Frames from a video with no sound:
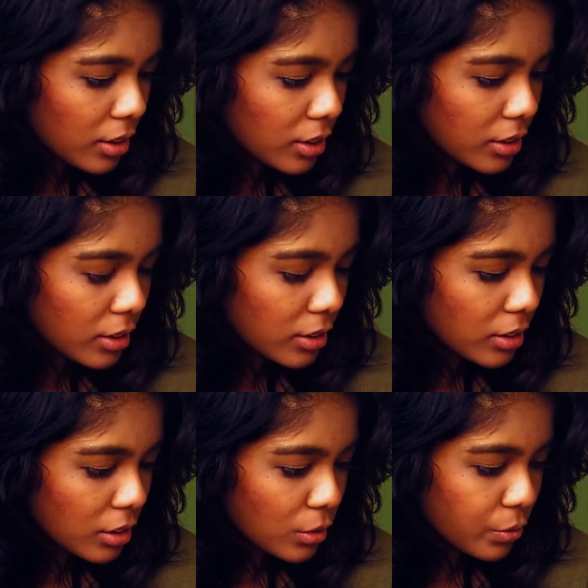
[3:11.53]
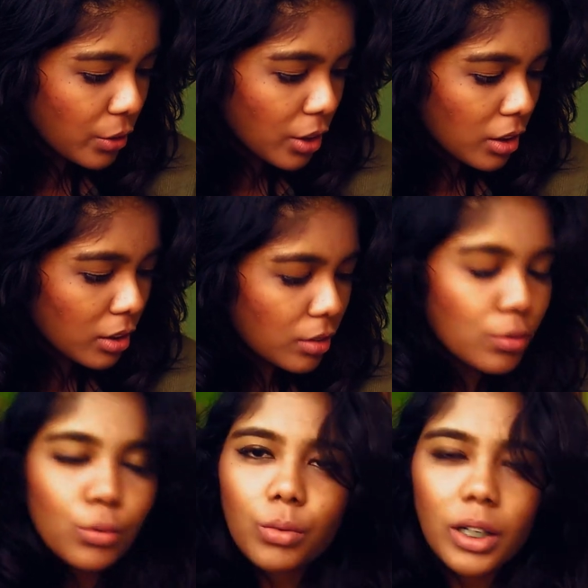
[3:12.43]
This is for
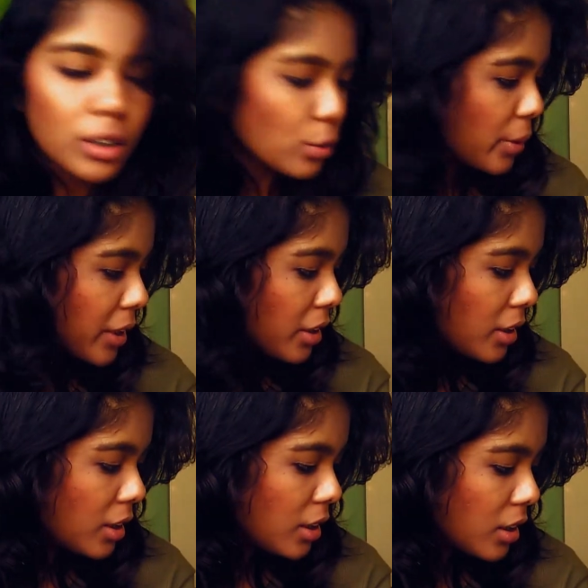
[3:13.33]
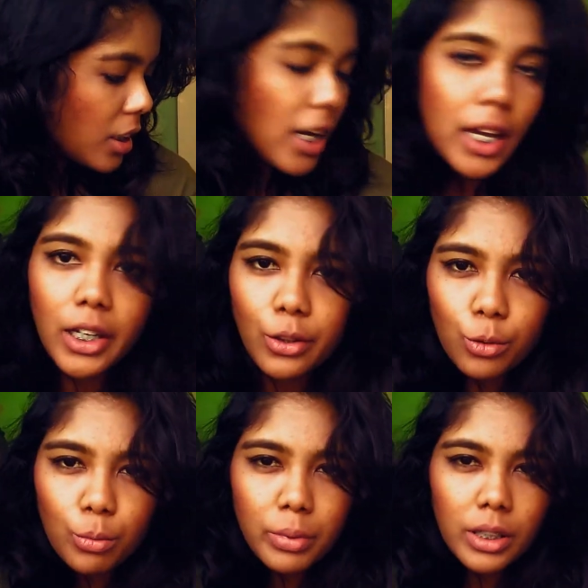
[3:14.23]
128
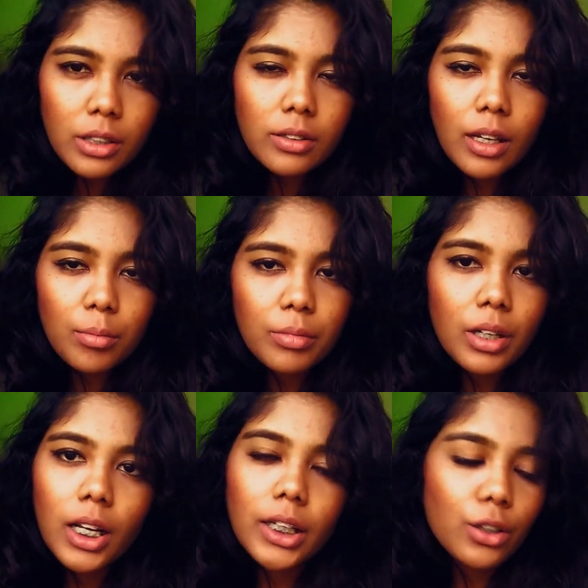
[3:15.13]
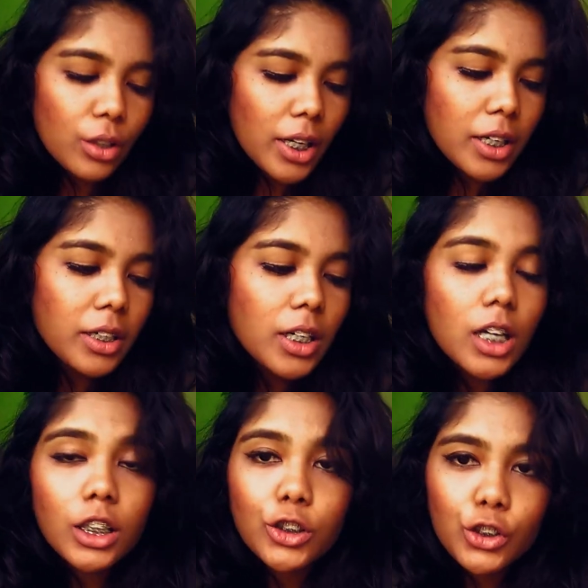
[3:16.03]
rupees. I mean, you're getting
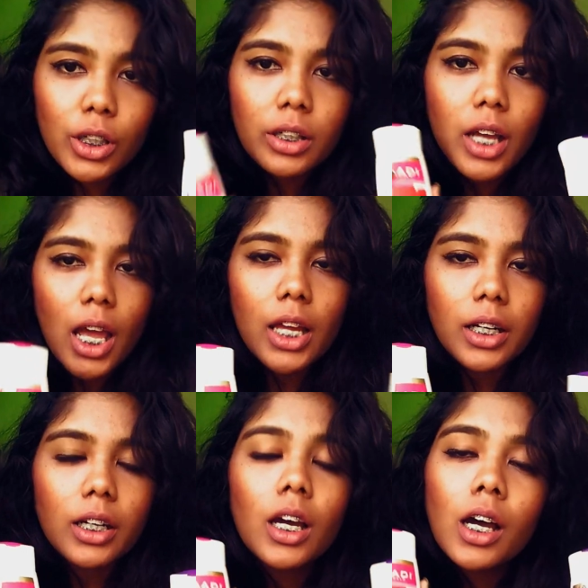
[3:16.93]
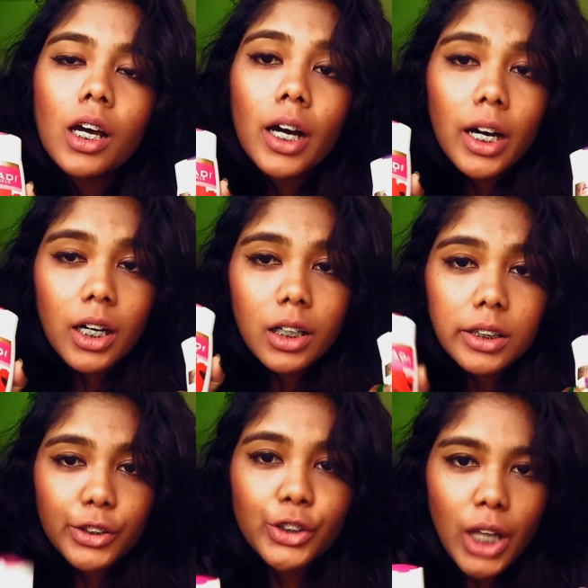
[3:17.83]
conditioner and
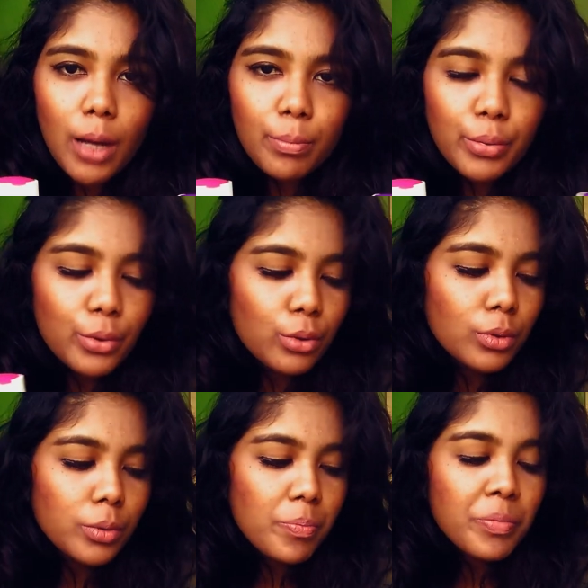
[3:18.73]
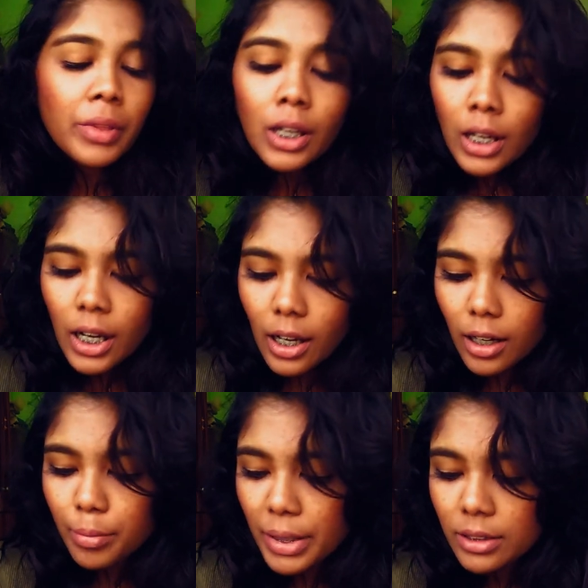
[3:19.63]
shampoo.
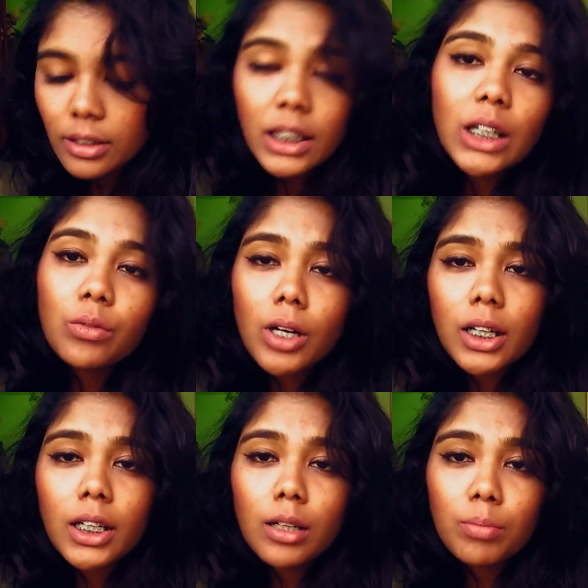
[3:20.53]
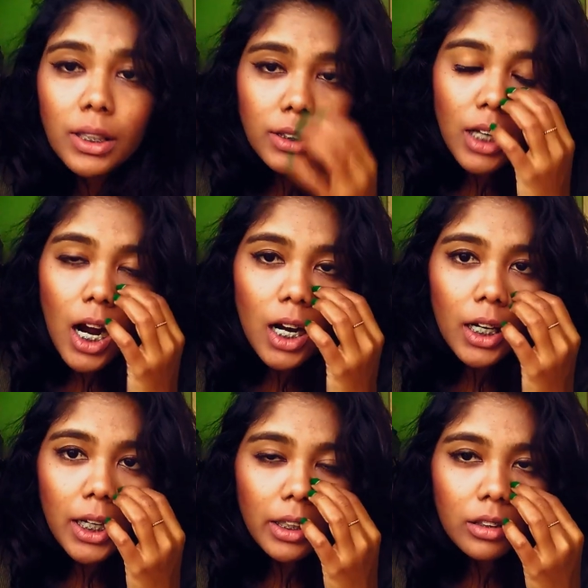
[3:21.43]
Basically Vaadi Herbals are
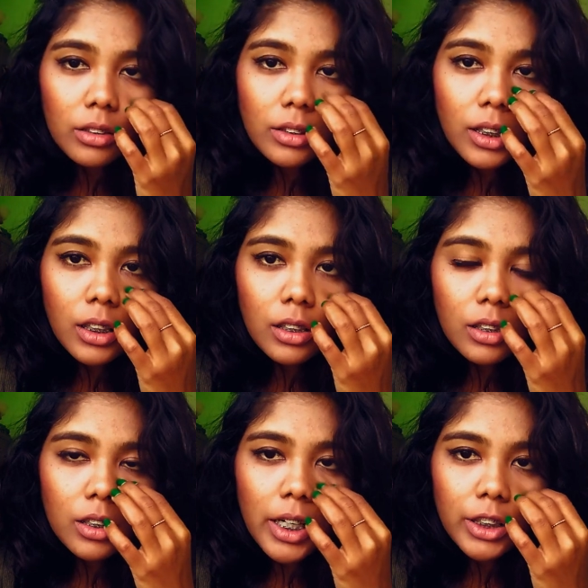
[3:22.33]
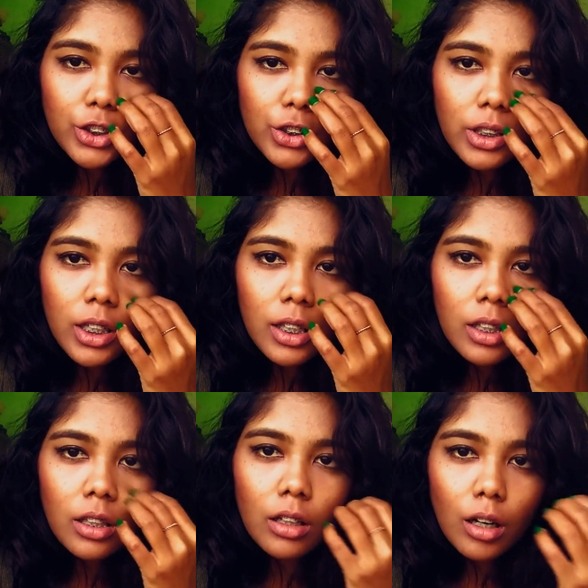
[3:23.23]
the natural
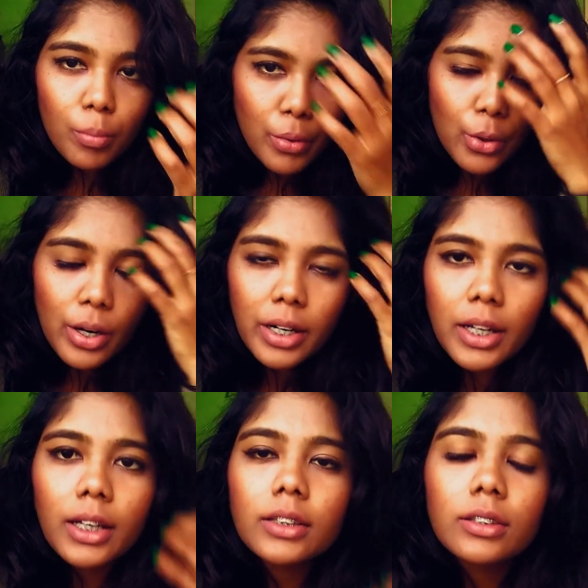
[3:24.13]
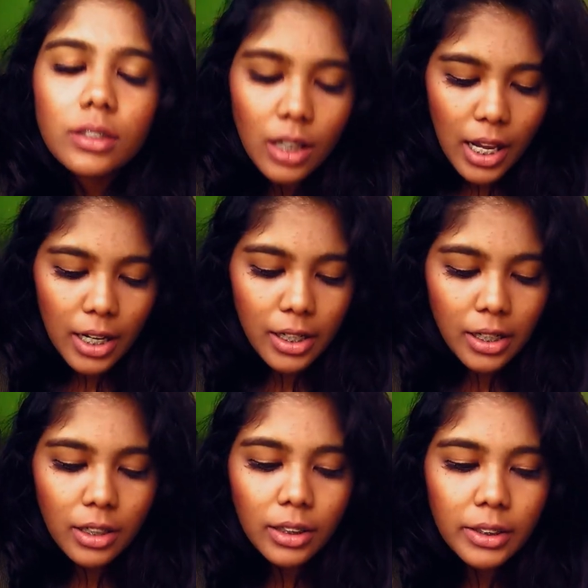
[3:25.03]
products, and
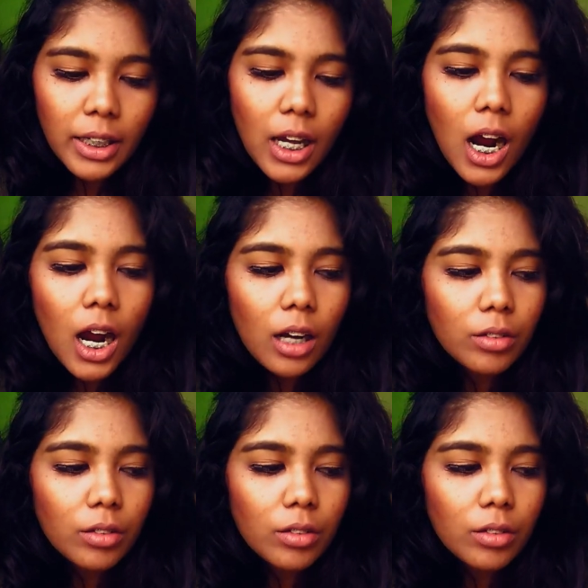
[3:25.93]
they are